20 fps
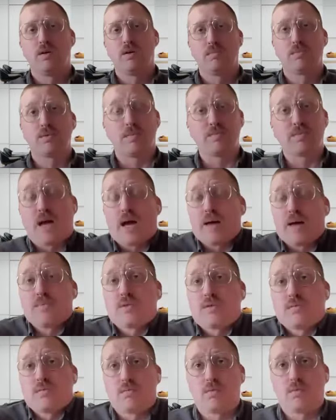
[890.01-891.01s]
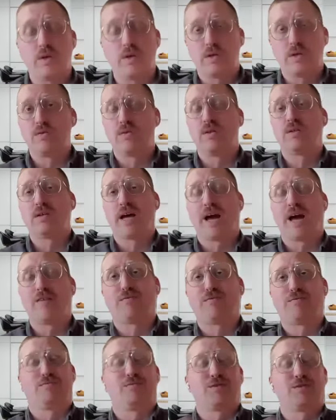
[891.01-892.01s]
Sometimes we do need to
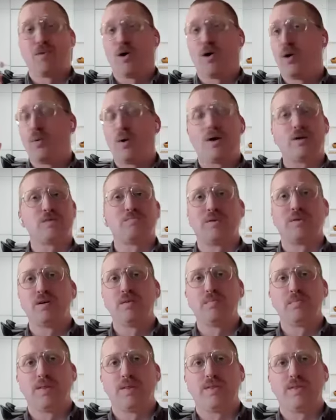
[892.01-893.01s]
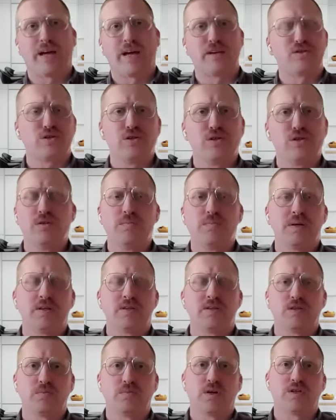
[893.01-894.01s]
have small walls built, but that shouldn't be
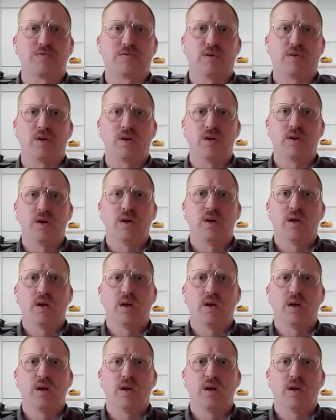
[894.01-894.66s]
too much for